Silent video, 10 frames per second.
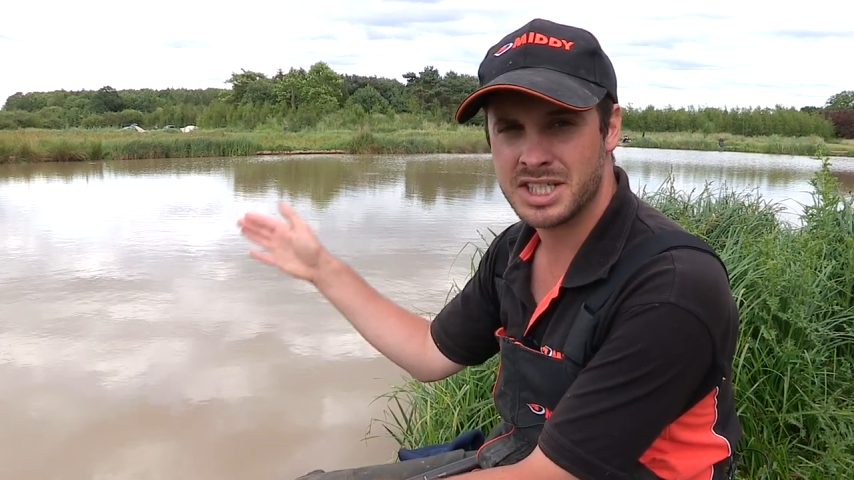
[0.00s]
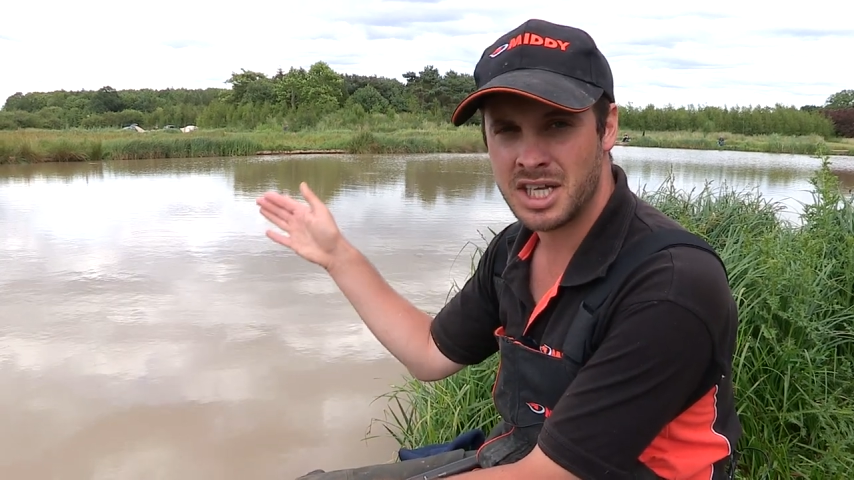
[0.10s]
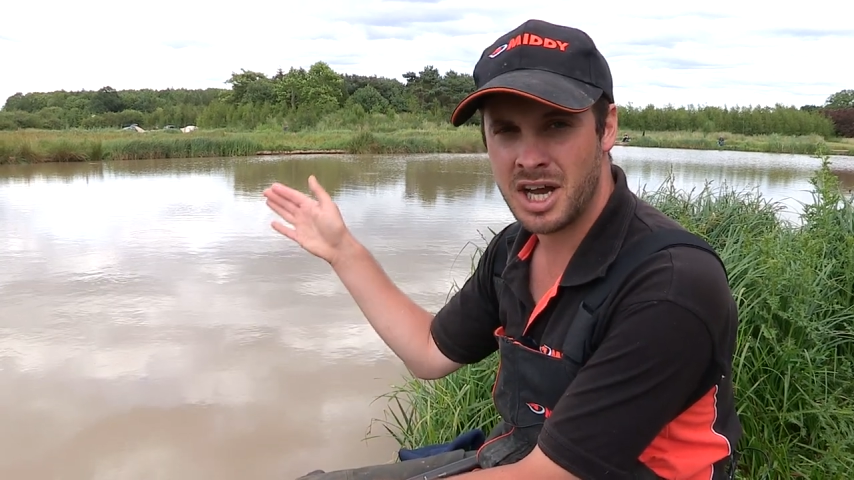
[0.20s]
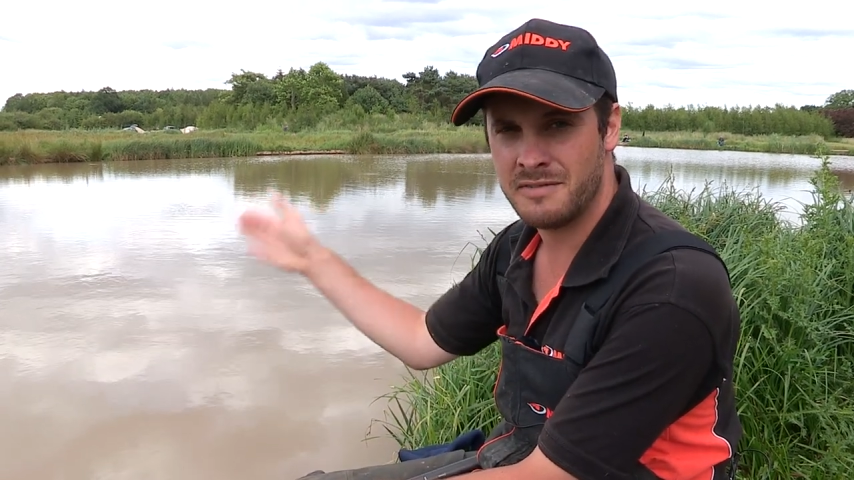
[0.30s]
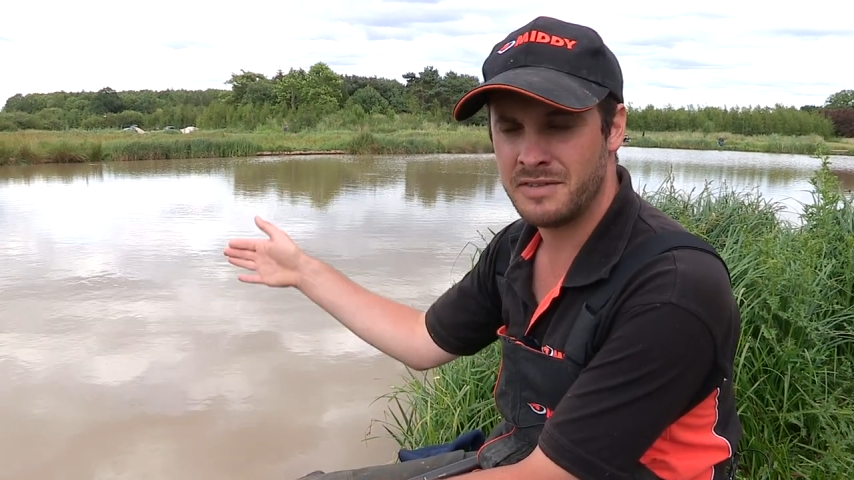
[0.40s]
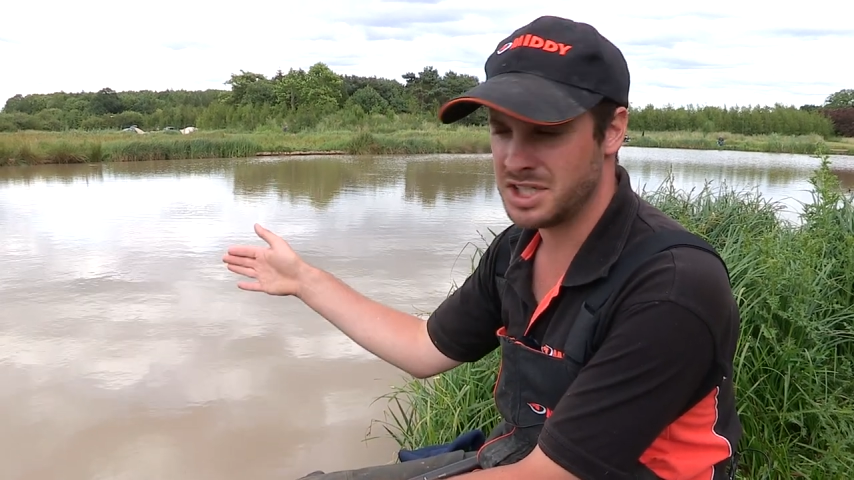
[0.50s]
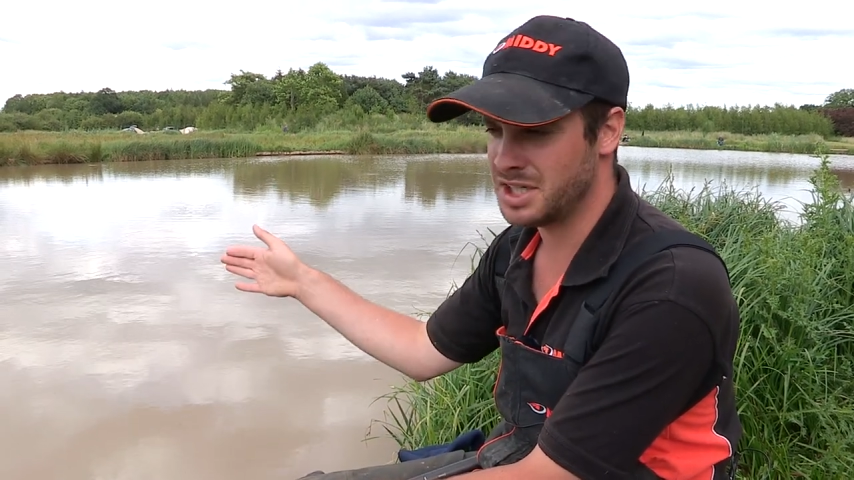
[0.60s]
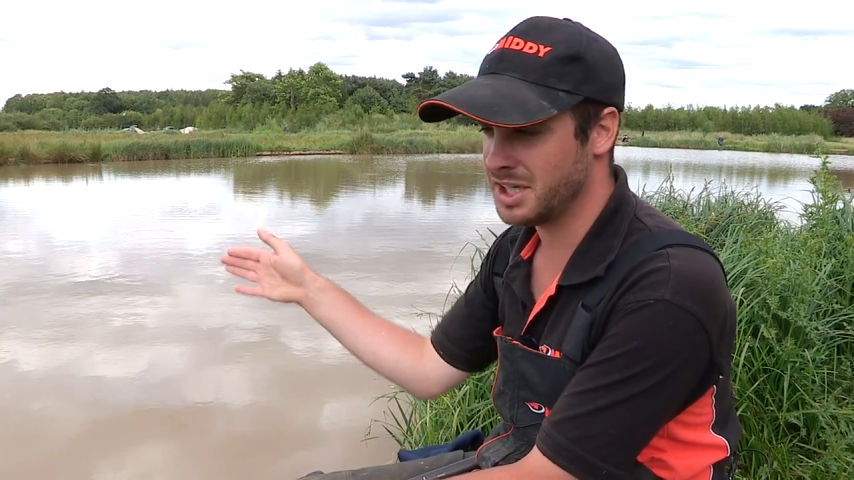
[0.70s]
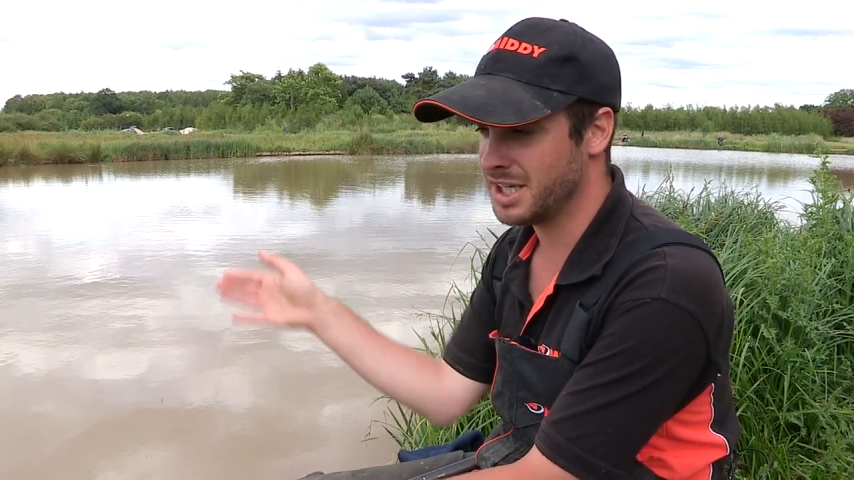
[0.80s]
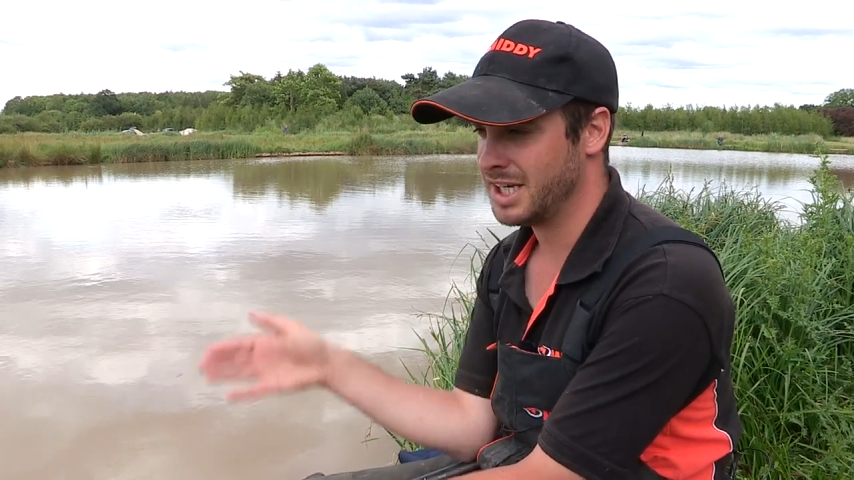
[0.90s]
start
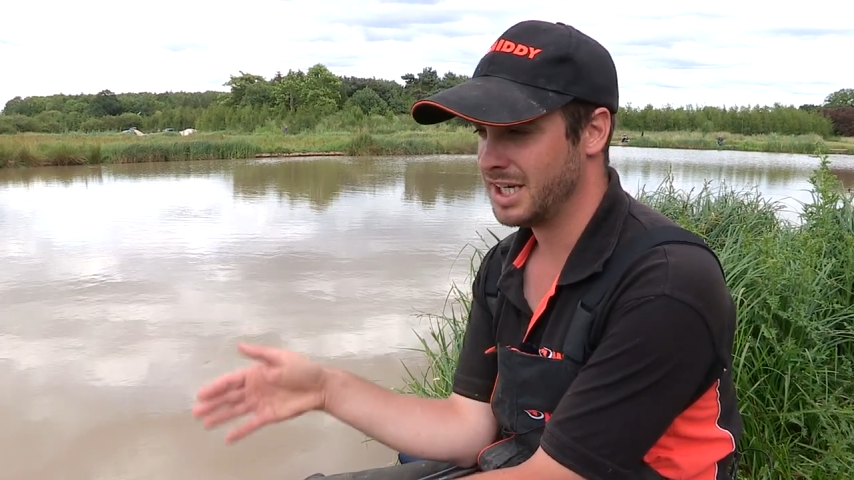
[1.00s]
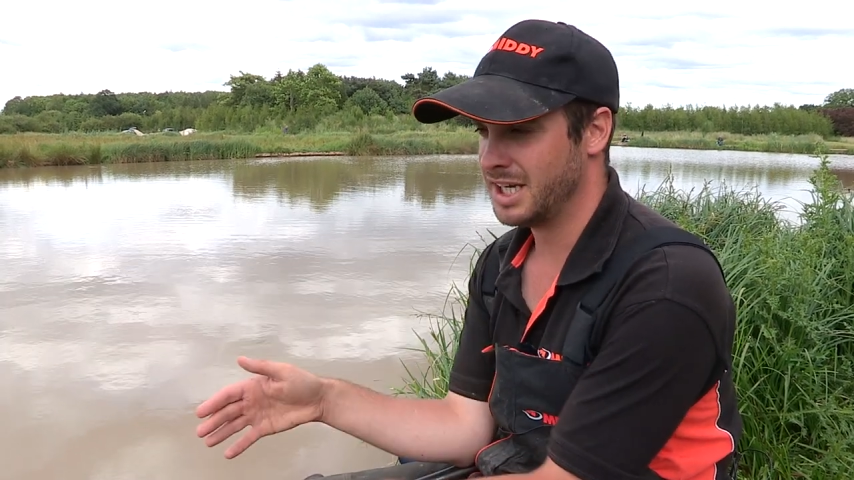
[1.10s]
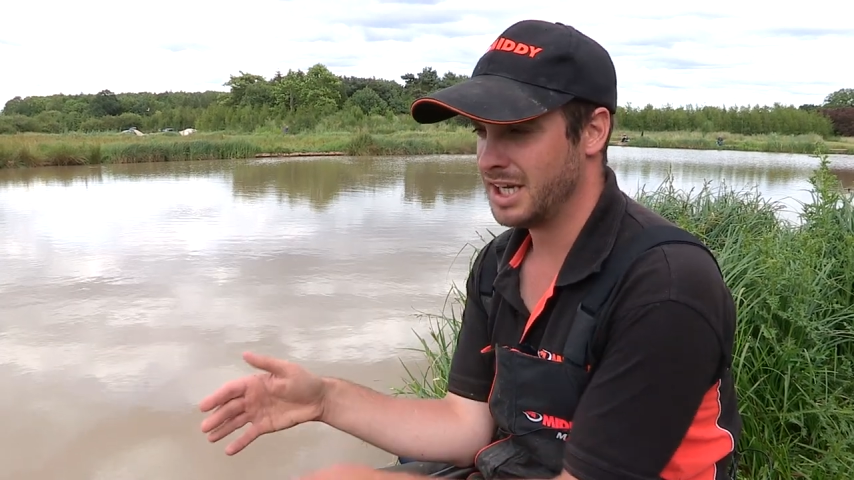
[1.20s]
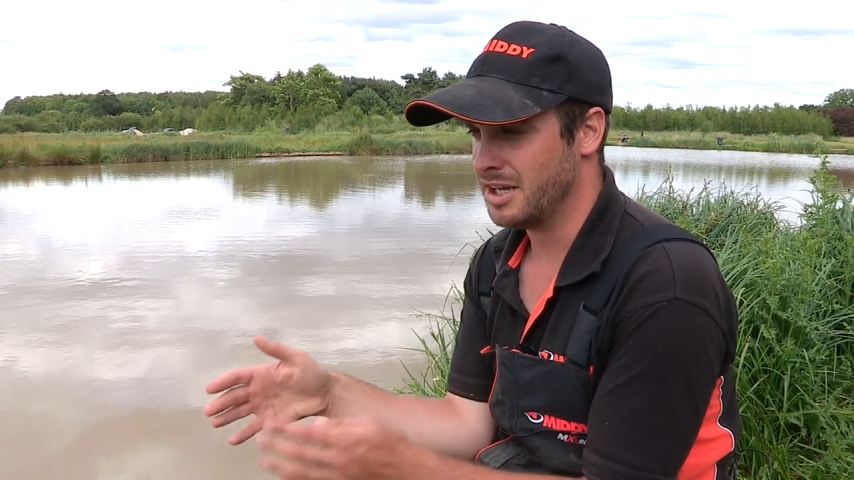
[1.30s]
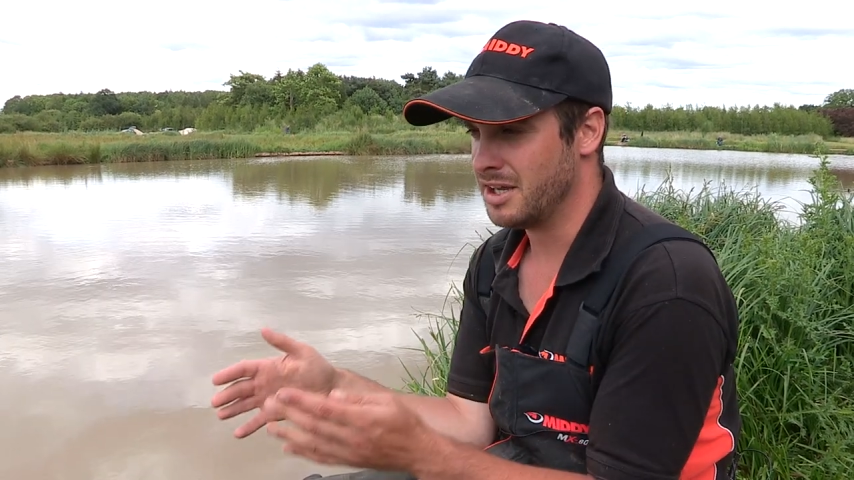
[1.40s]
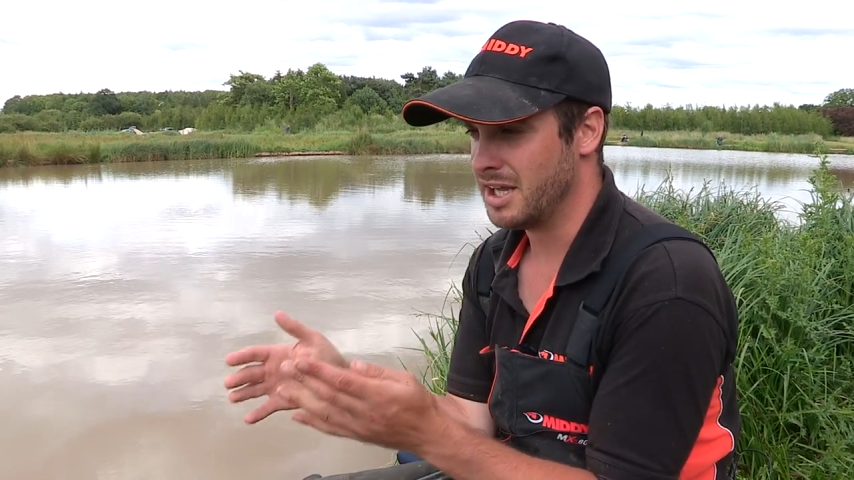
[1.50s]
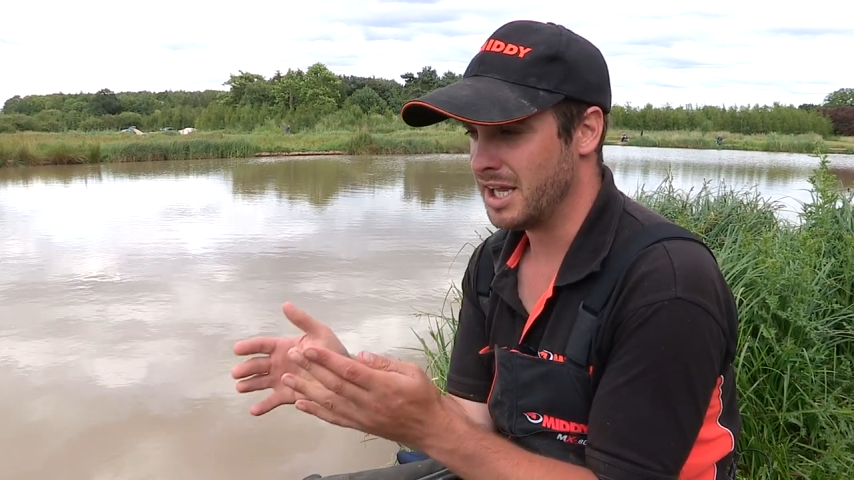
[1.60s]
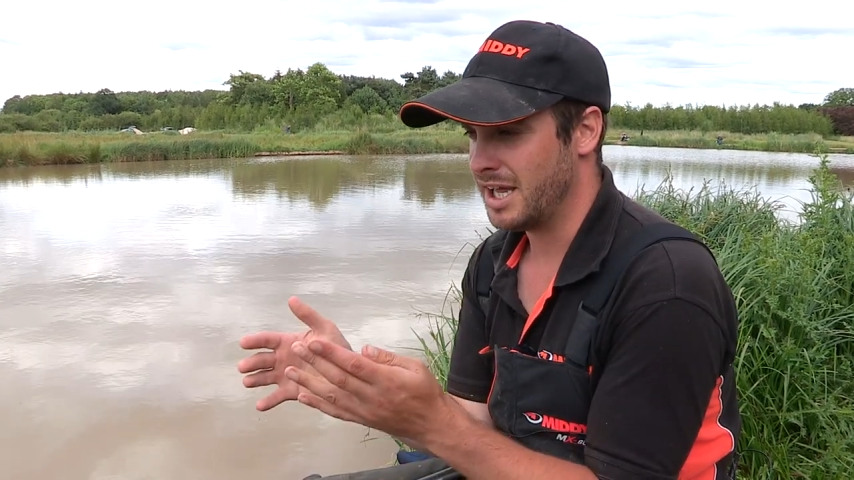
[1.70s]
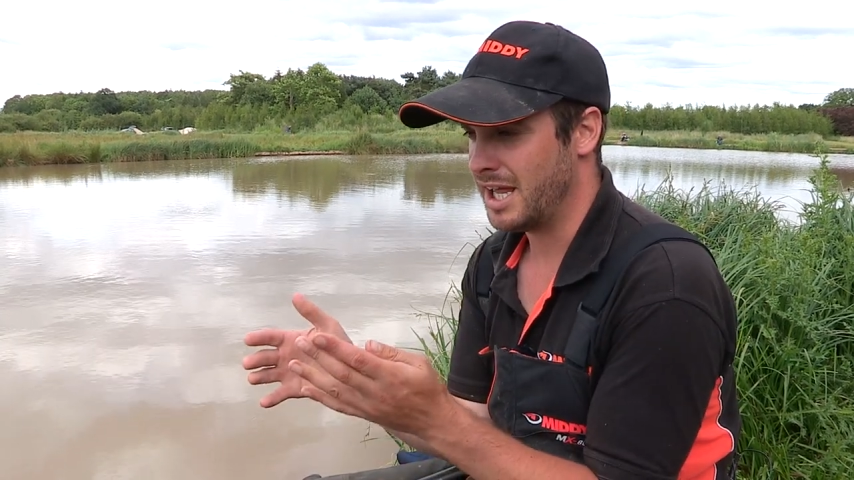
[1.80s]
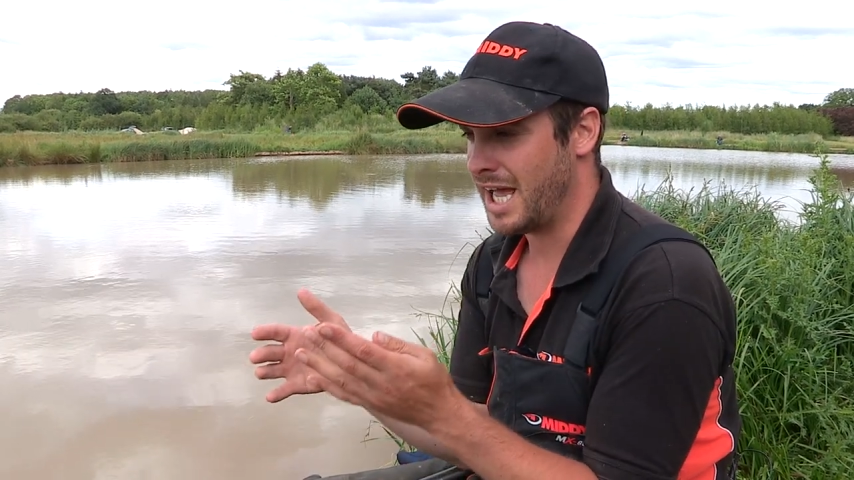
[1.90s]
fishing
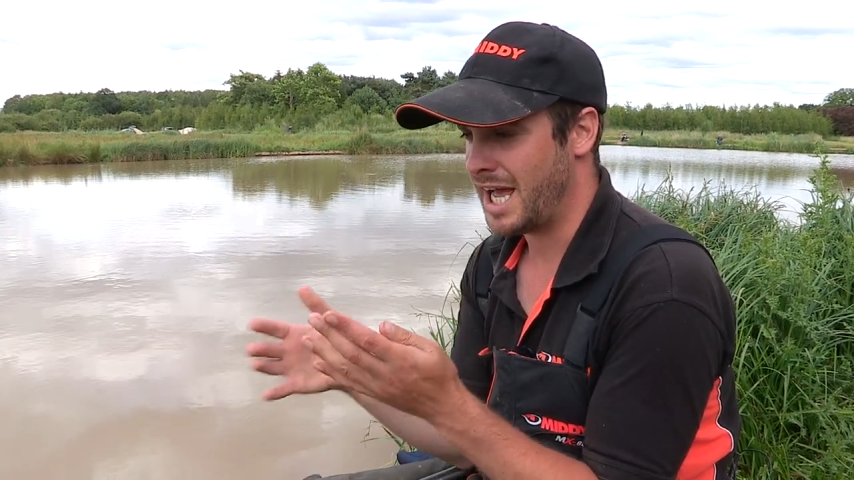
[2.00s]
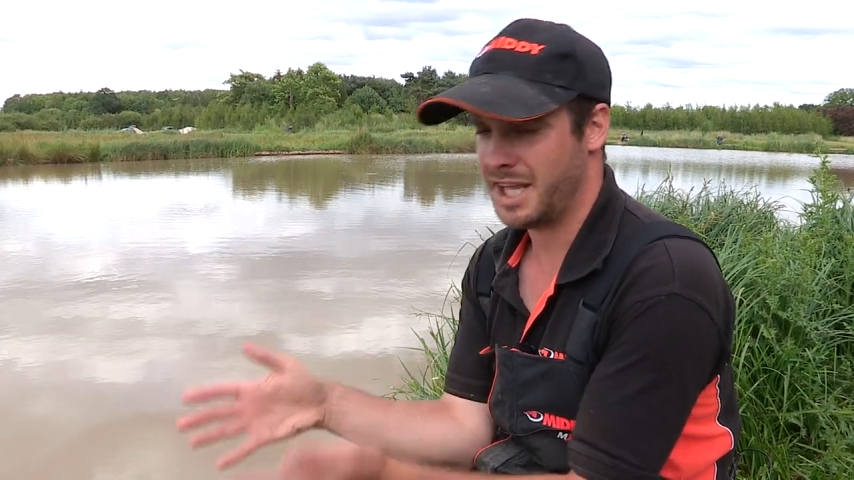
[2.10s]
at